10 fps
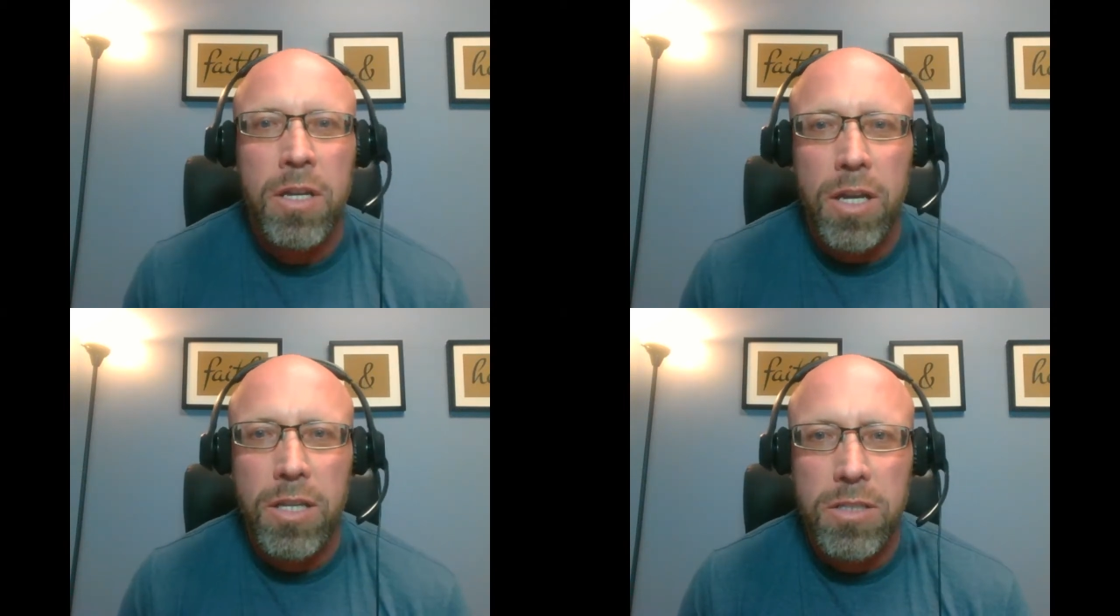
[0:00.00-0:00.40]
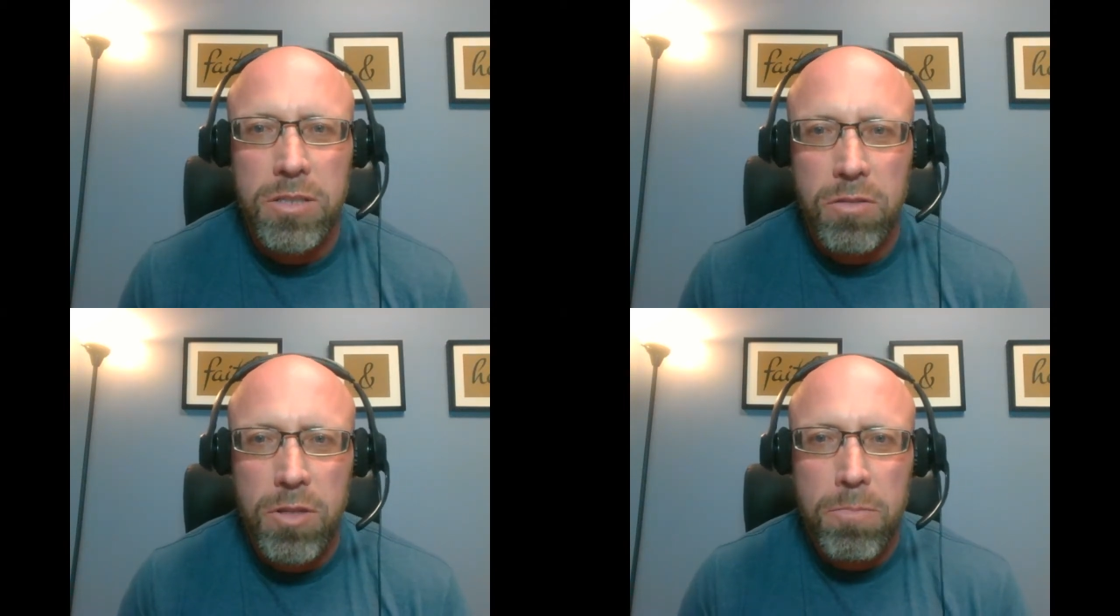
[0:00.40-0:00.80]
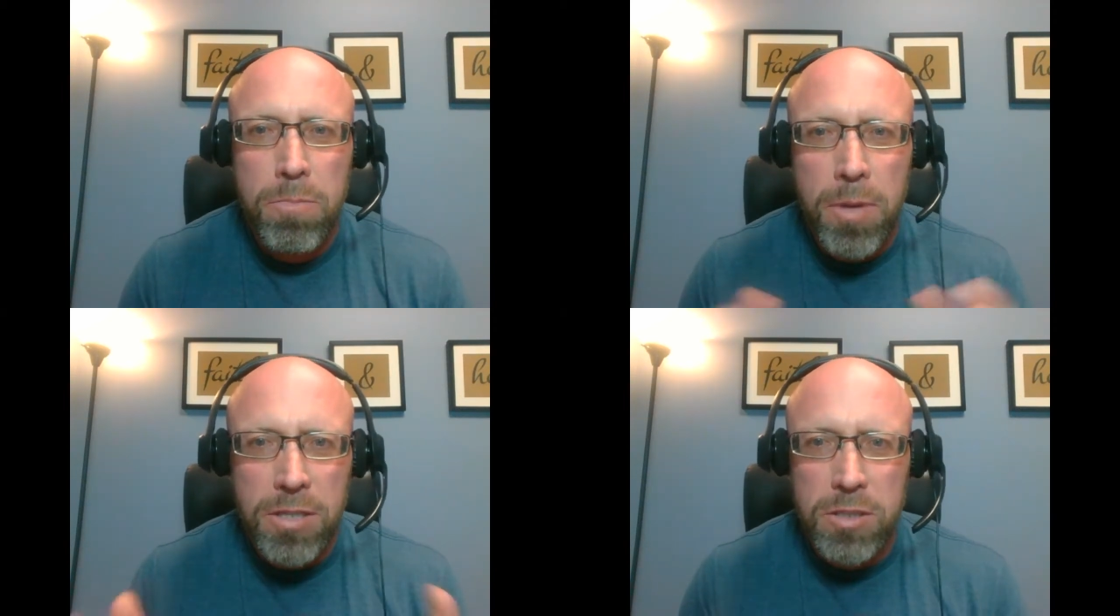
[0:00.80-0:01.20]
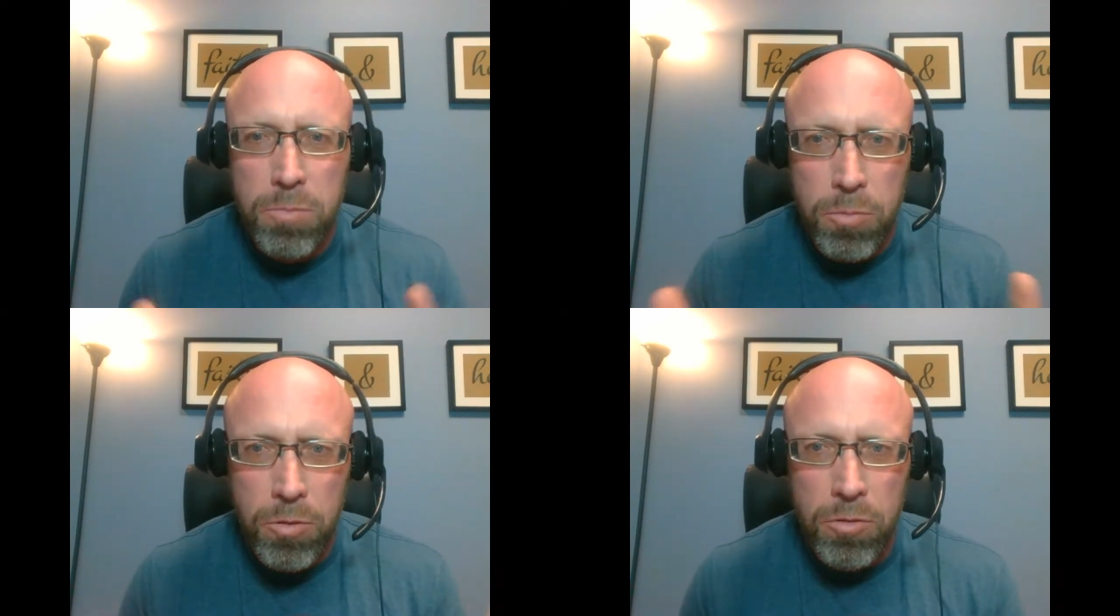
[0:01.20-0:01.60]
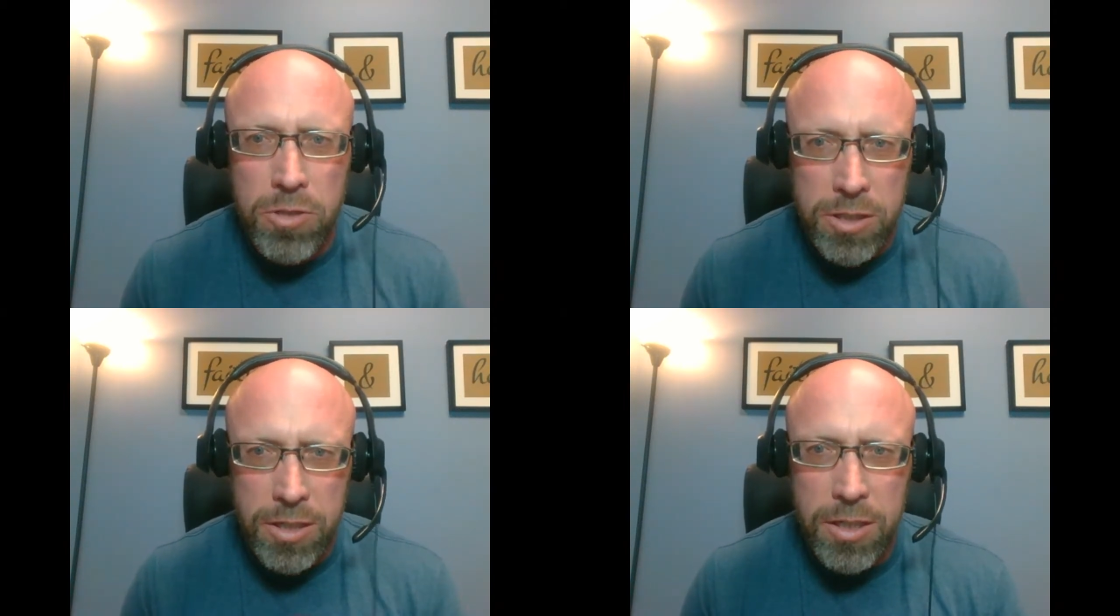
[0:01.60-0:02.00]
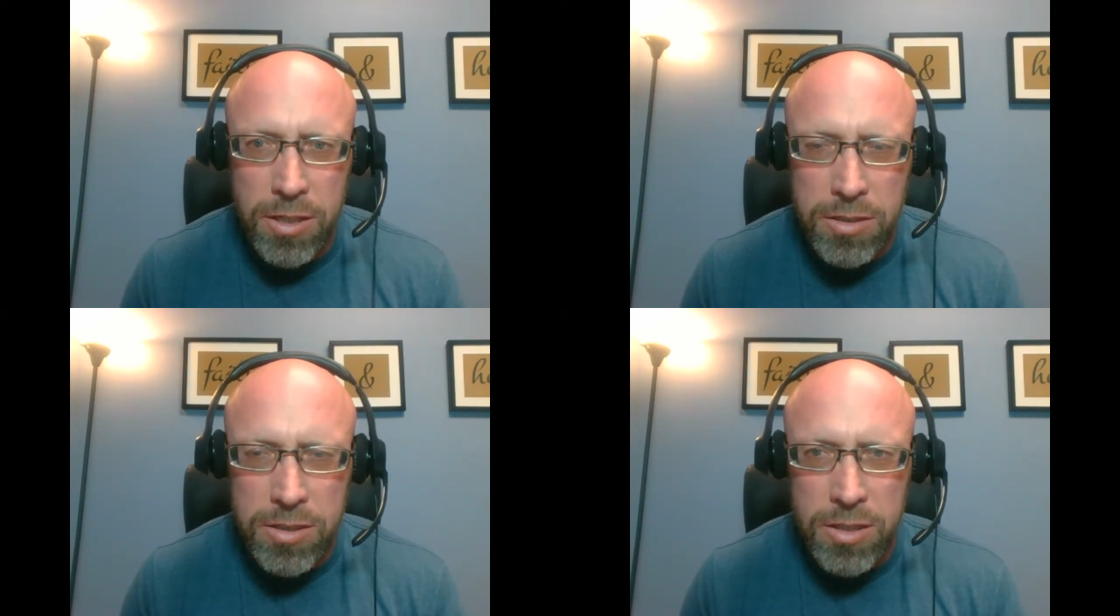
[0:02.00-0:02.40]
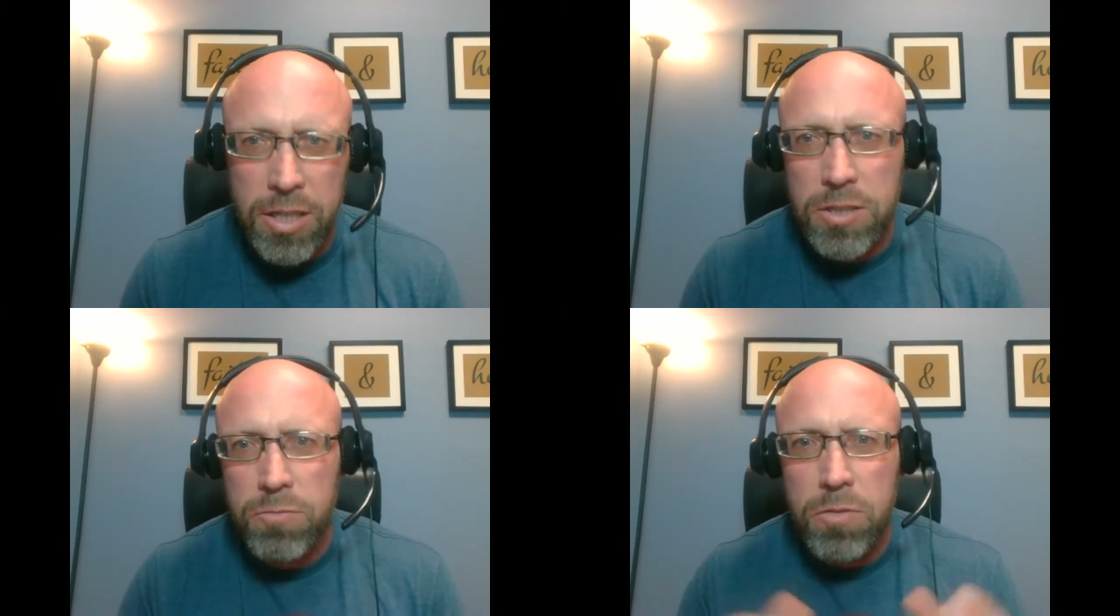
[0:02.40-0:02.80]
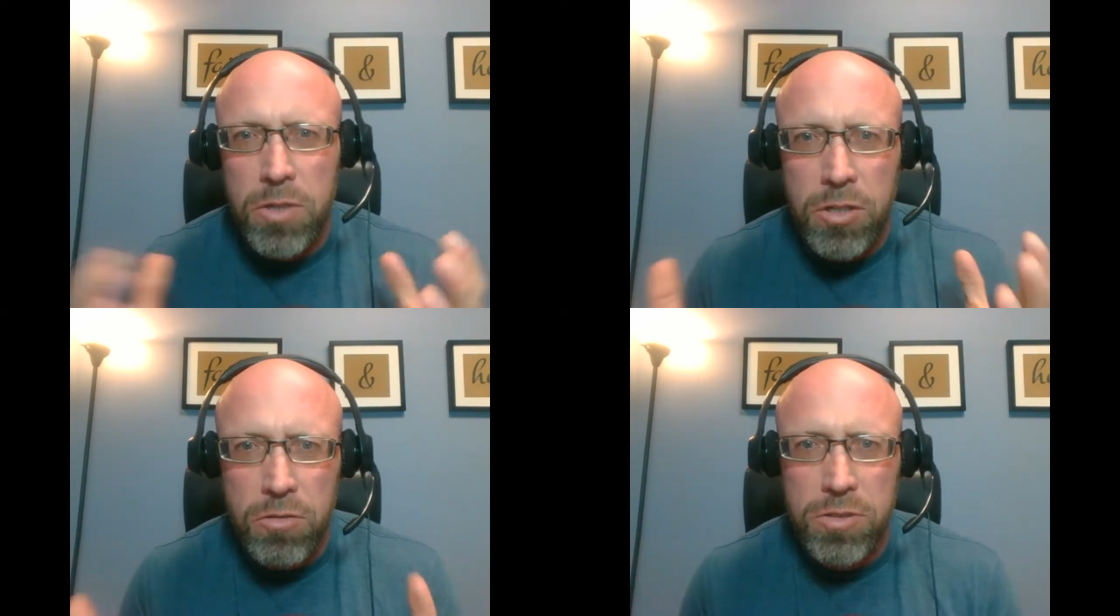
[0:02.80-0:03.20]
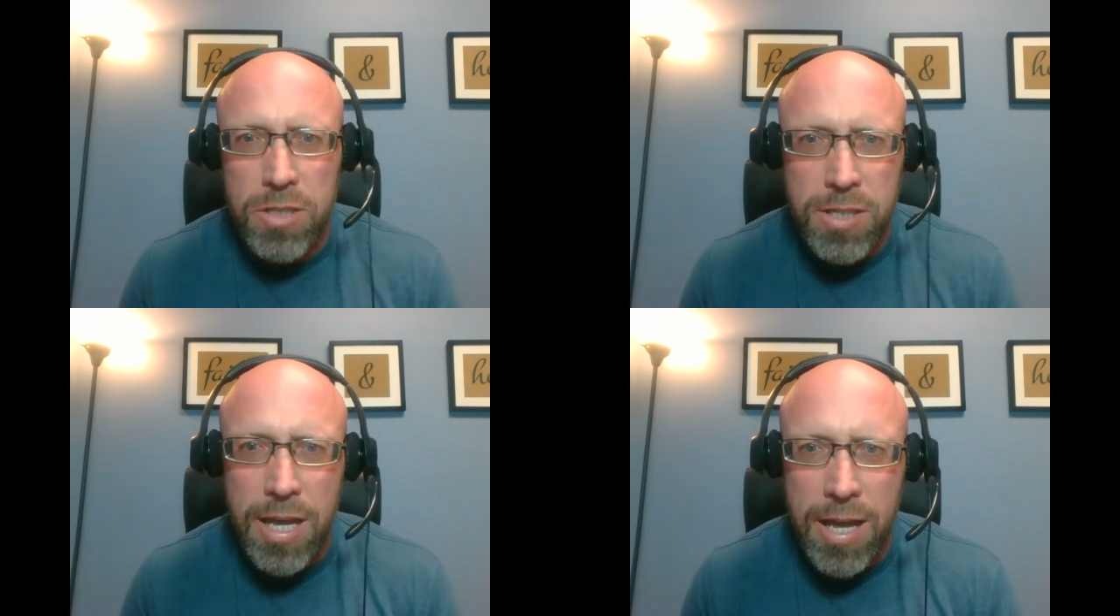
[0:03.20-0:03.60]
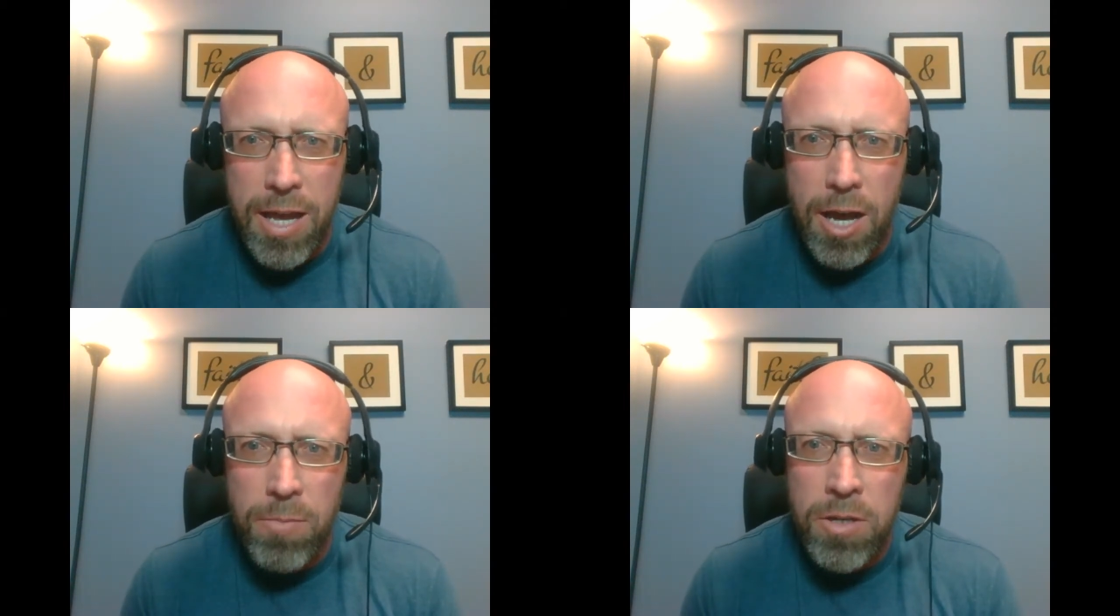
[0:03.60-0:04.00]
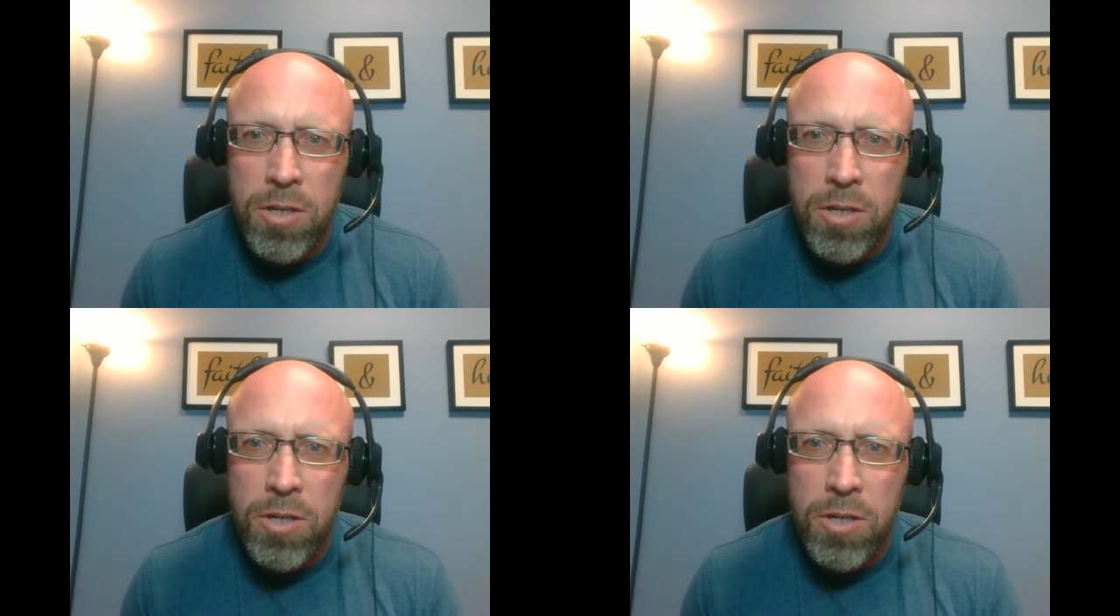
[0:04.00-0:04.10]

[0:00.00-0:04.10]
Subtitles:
And so the best approach is when we use this app